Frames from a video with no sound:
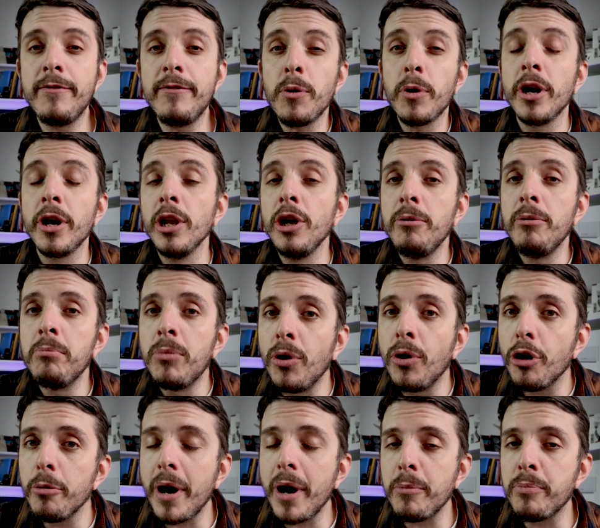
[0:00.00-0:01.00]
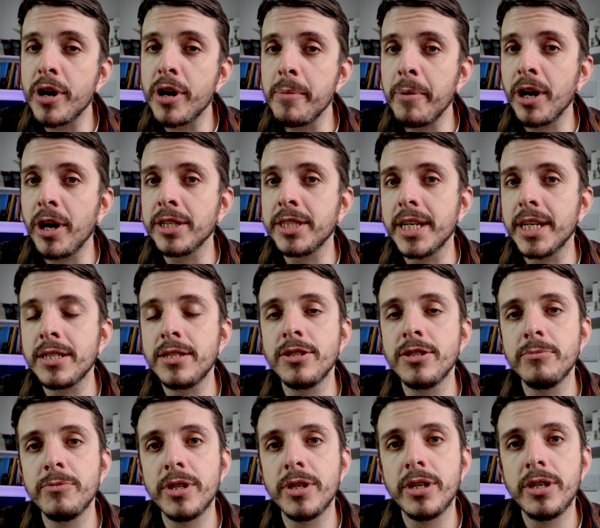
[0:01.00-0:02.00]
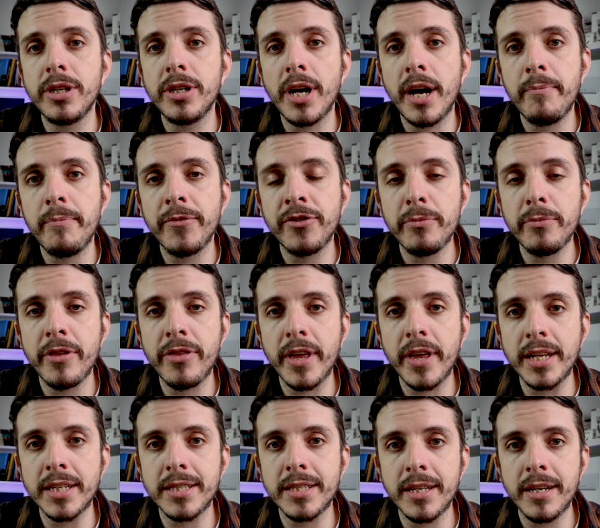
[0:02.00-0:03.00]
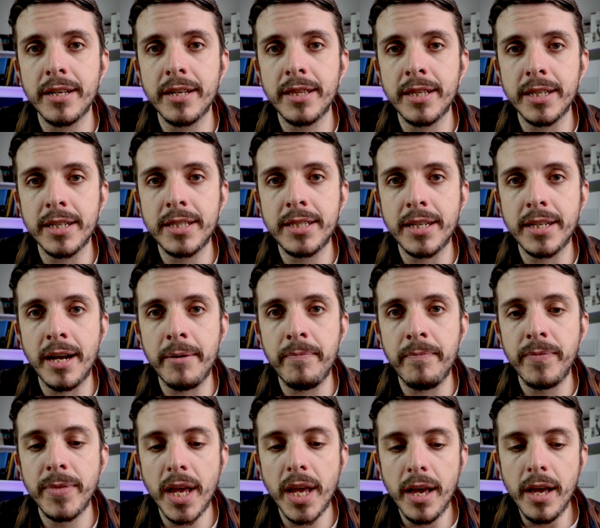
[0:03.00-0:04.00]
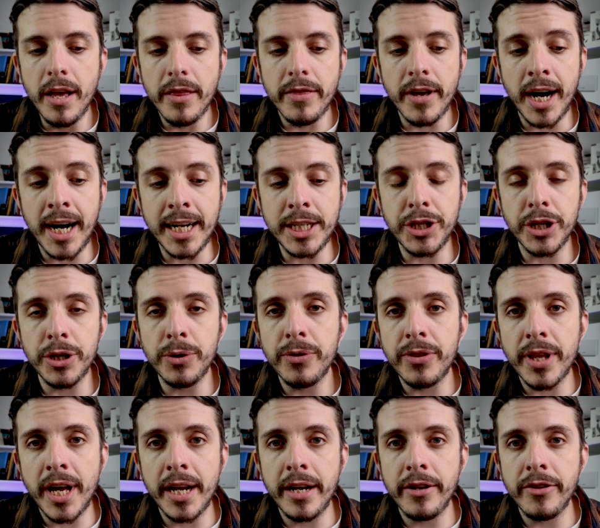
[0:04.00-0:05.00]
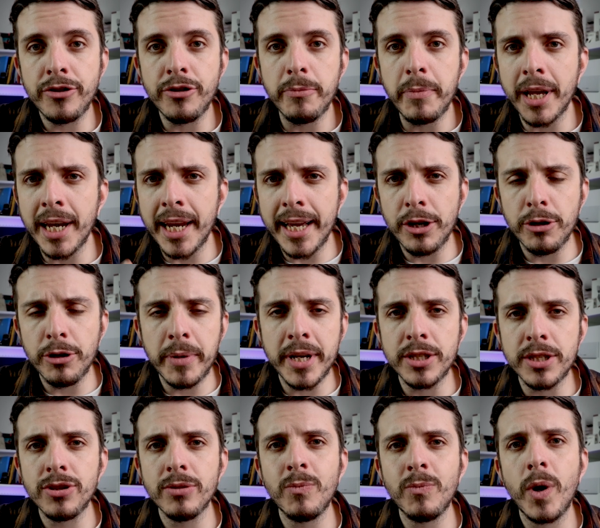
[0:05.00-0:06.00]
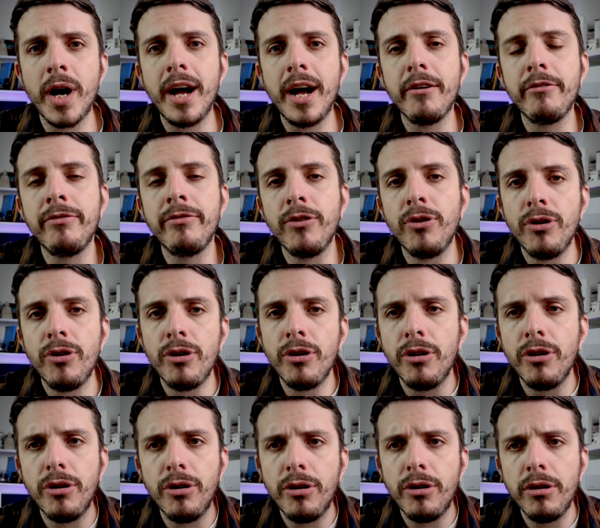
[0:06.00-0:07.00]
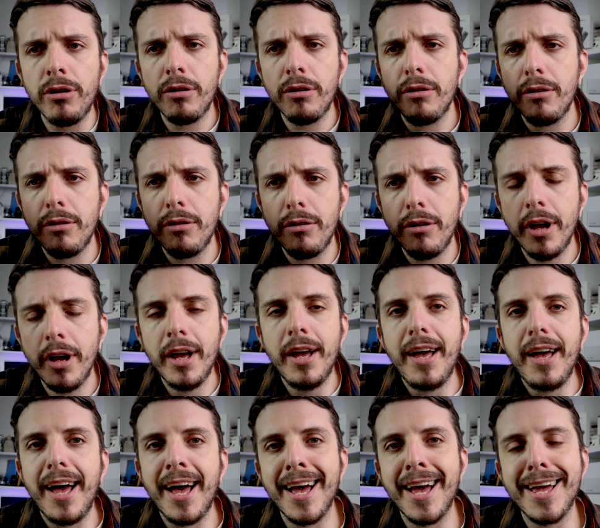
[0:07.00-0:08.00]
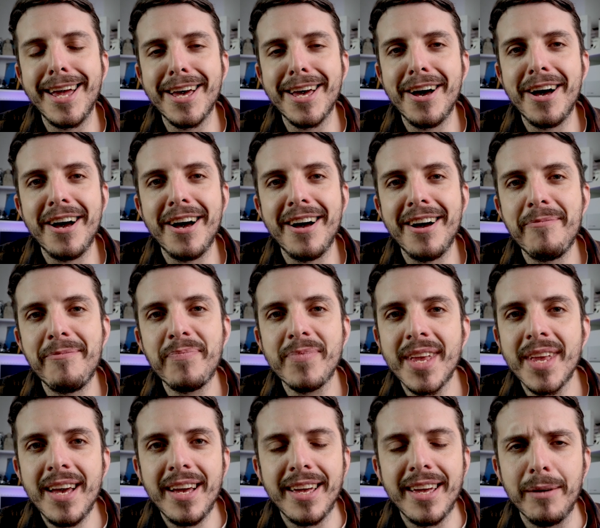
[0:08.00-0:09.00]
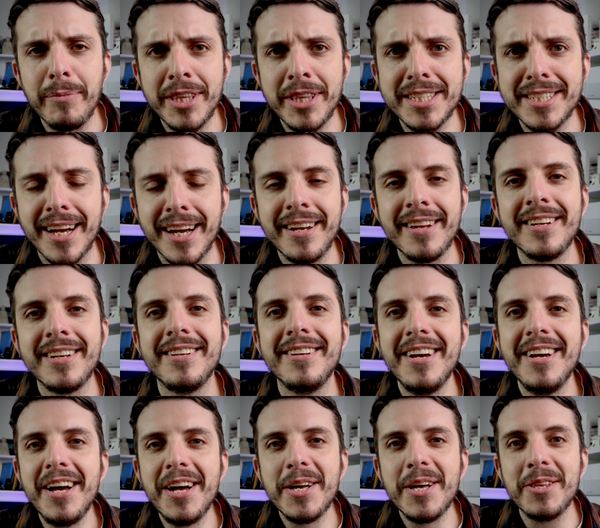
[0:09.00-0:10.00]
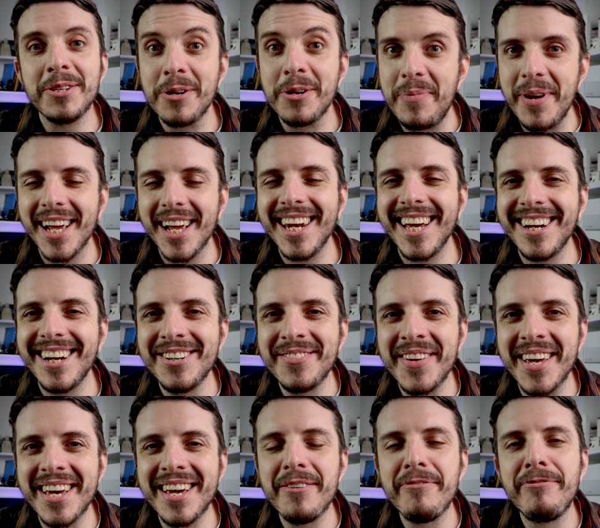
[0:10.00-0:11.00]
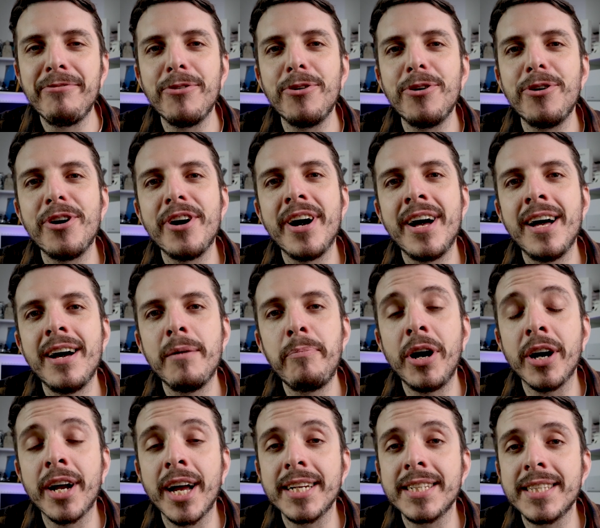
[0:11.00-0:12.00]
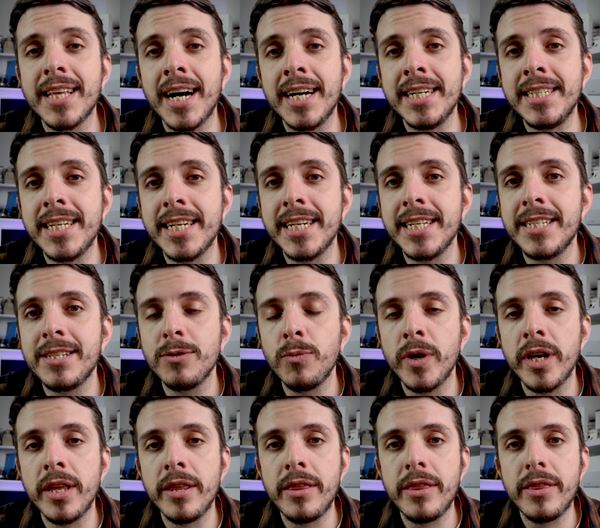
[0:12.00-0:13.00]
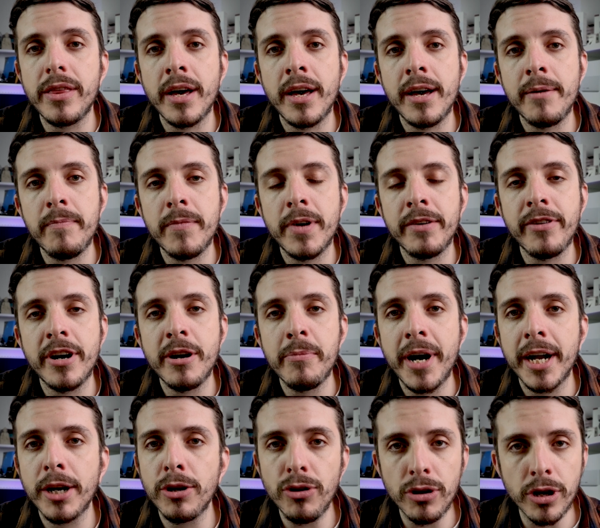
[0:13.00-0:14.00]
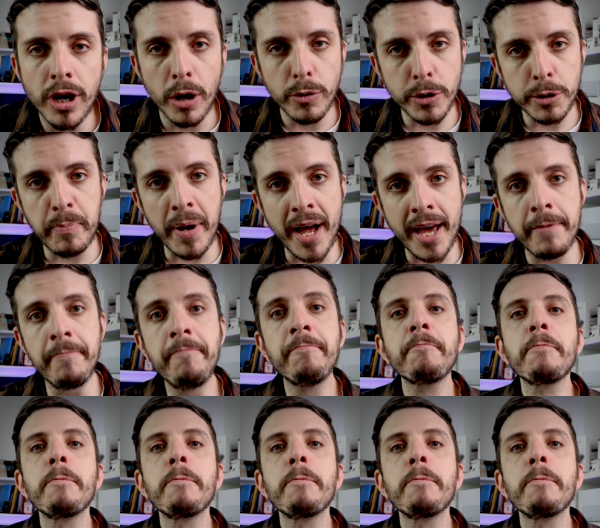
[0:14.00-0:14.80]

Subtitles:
If you want to learn more about prebiotics and some of the things that I do, then there should be a link up here somewhere for there should be a link up here for a podcast that I did with a friend of mine called Coach Ben.